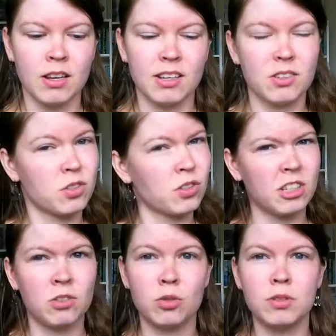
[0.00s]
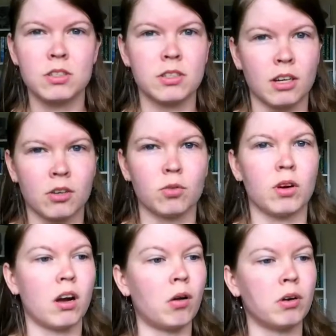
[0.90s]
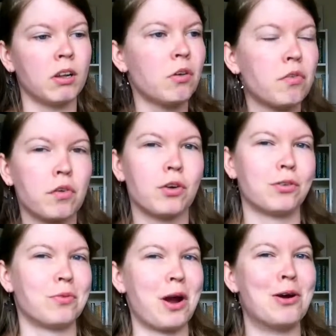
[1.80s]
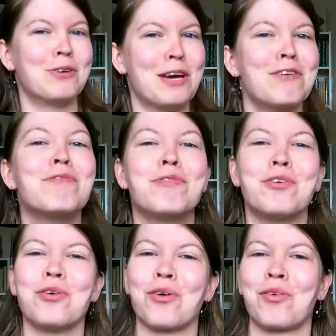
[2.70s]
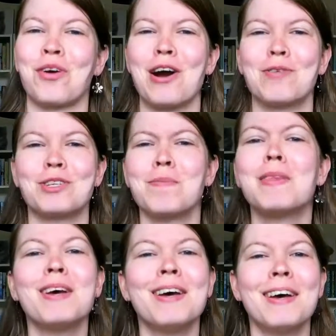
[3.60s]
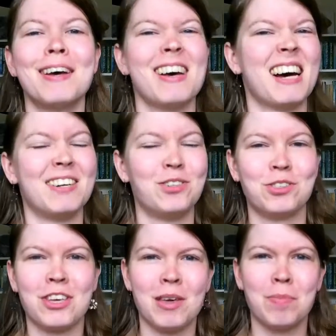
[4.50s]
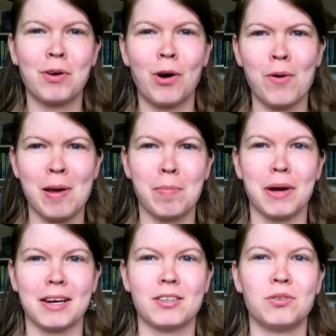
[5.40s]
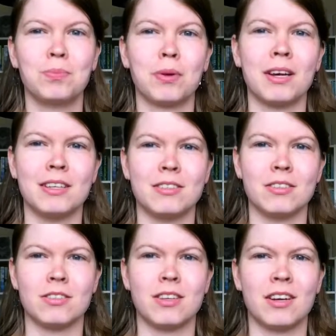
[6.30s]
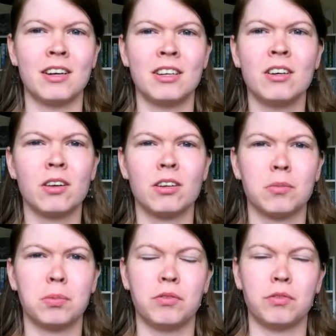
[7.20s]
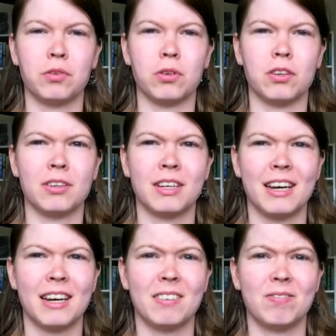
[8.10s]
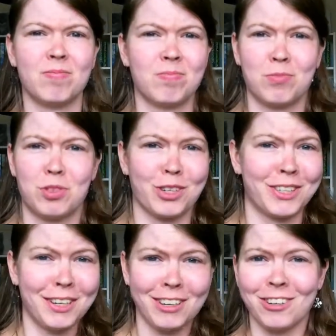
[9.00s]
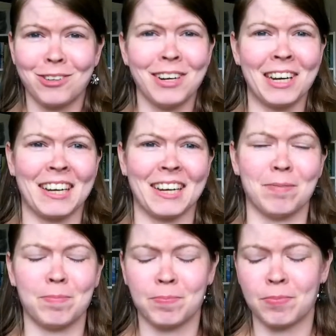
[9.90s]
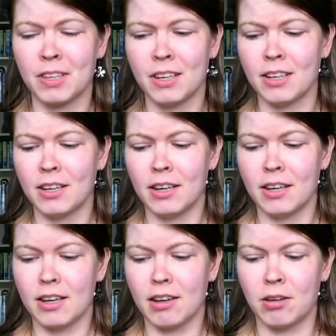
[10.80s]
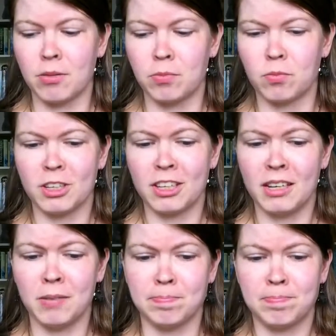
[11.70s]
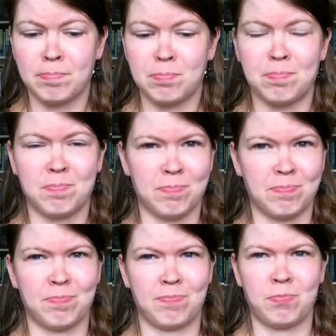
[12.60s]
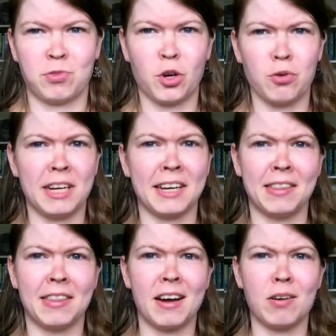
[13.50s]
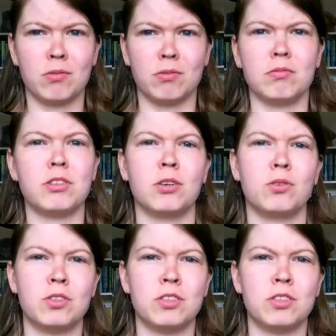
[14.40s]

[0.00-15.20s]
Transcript: That turned into a second round, and a third round, and a fourth round. I just keep going back to places that I decluttered before and start decluttering again. I'm really toning it down, so to